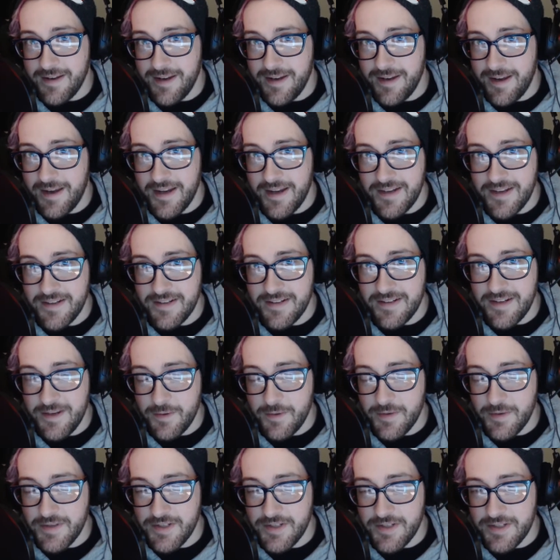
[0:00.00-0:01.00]
and
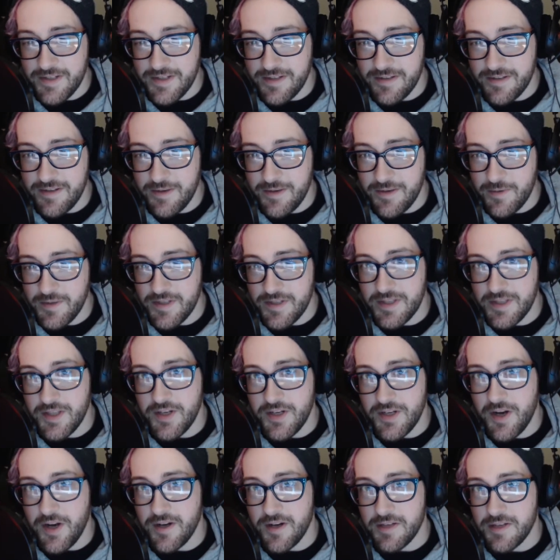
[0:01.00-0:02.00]
it was it was the
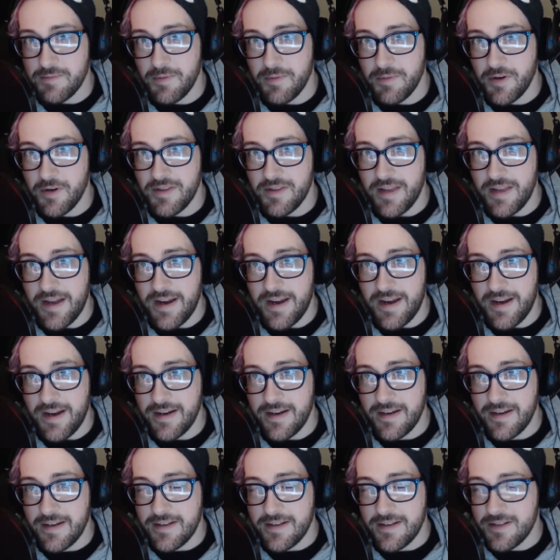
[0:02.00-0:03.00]
dog's birthday,
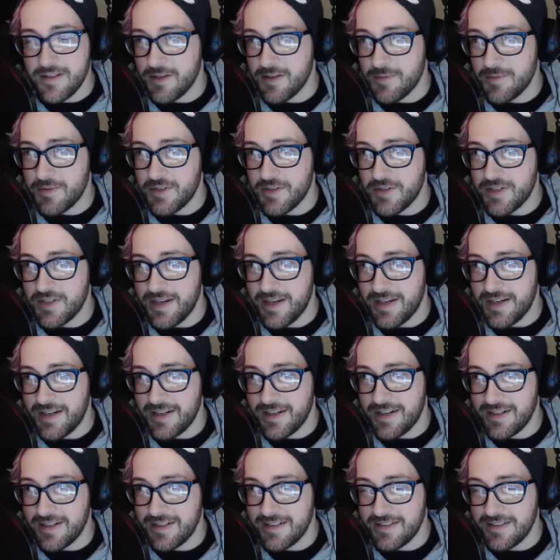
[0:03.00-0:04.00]
so I'm just
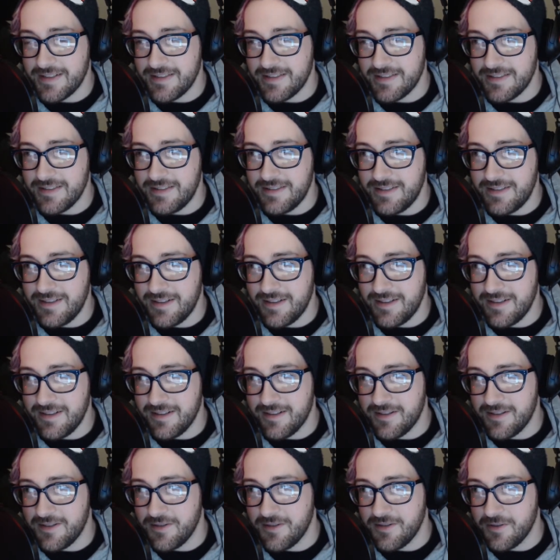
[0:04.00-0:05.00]
like,
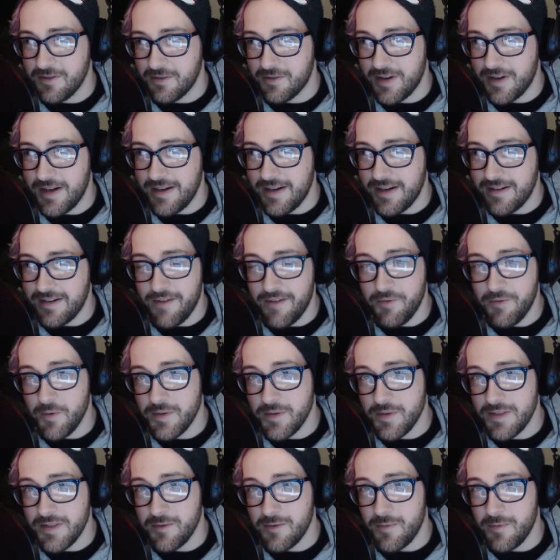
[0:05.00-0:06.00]
oh great,
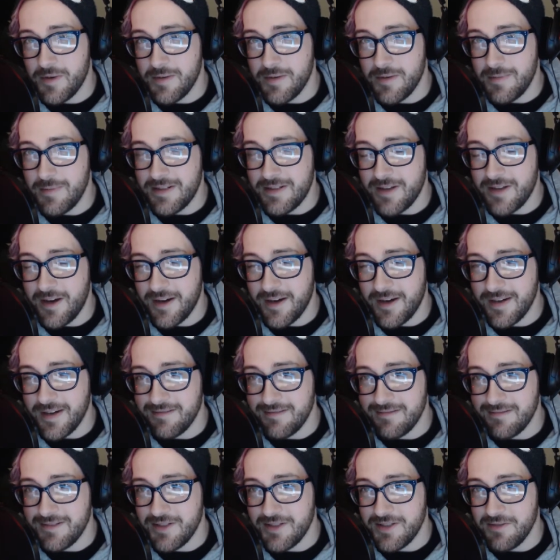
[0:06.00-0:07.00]
everyone's gonna want to be
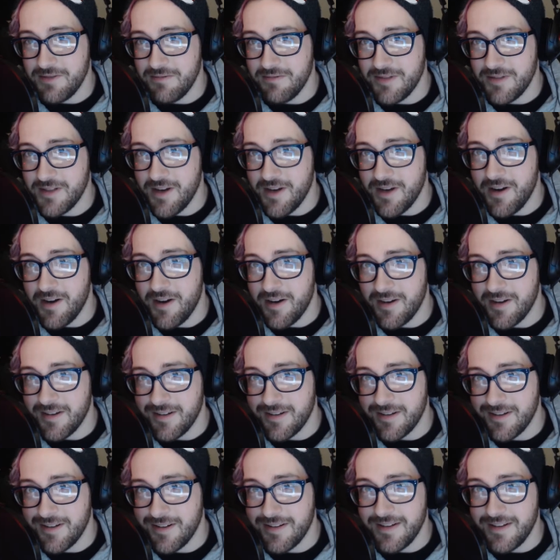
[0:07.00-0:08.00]
talking to the
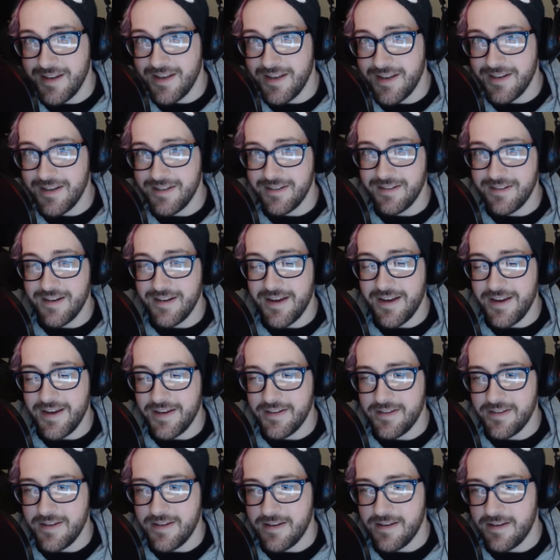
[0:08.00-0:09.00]
dog, and
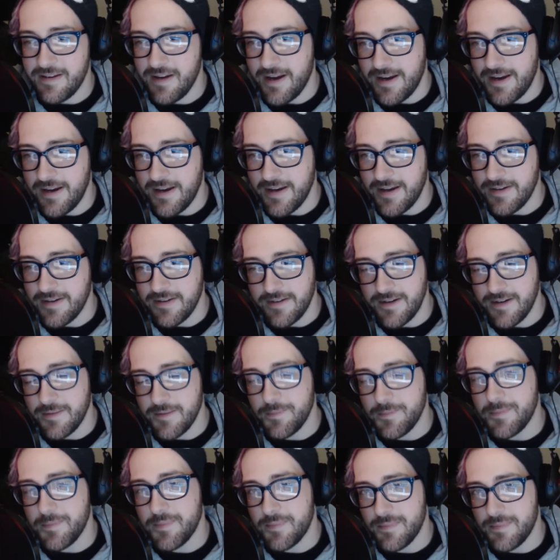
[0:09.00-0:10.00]
I I ended
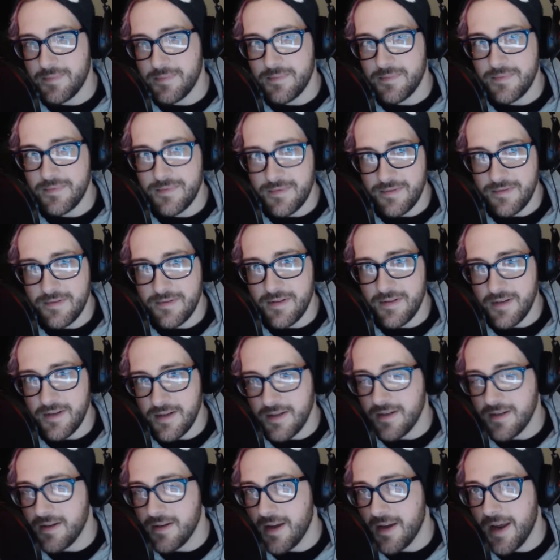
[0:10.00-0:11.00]
up
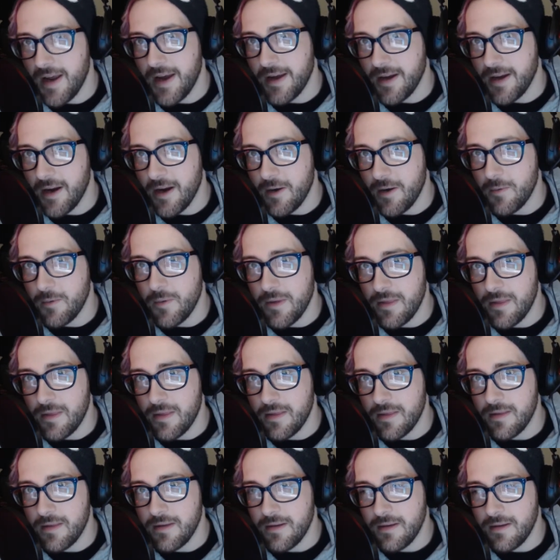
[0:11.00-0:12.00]
uh, hanging out
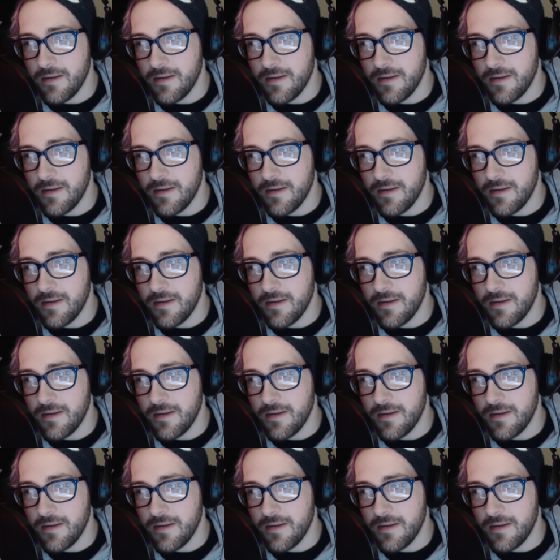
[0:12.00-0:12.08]
with